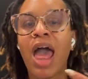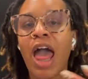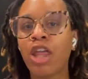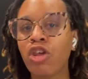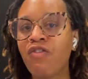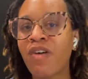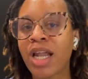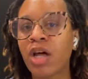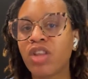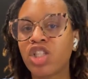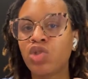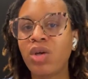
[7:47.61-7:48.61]
and you find out
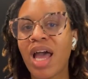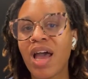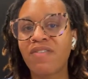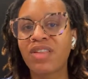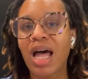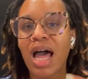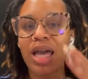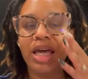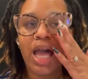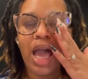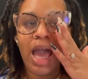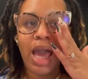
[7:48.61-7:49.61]
that you have like
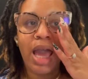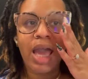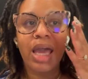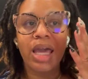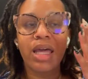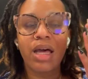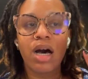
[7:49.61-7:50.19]
a